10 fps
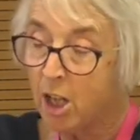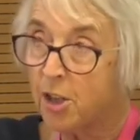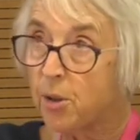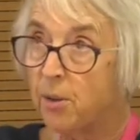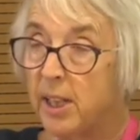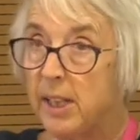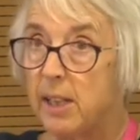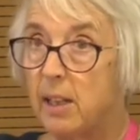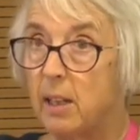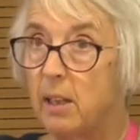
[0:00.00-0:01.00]
So
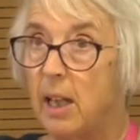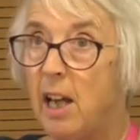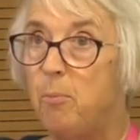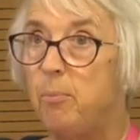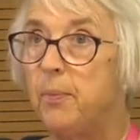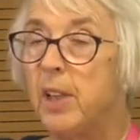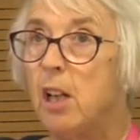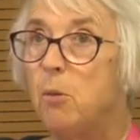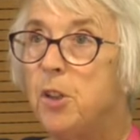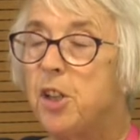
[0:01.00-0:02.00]
this
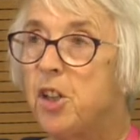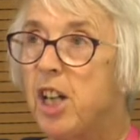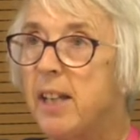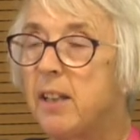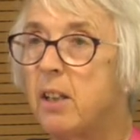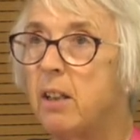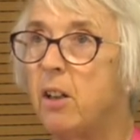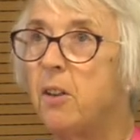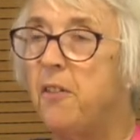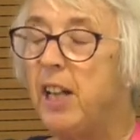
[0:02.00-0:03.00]
would suggest that
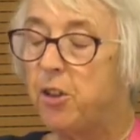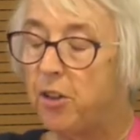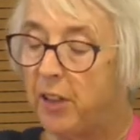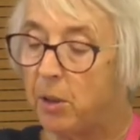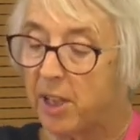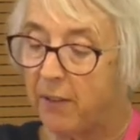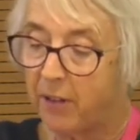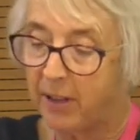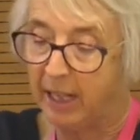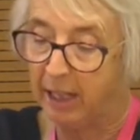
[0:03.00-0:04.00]
her face reveals
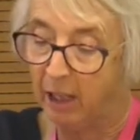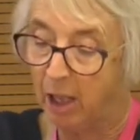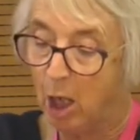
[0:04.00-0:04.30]
everything.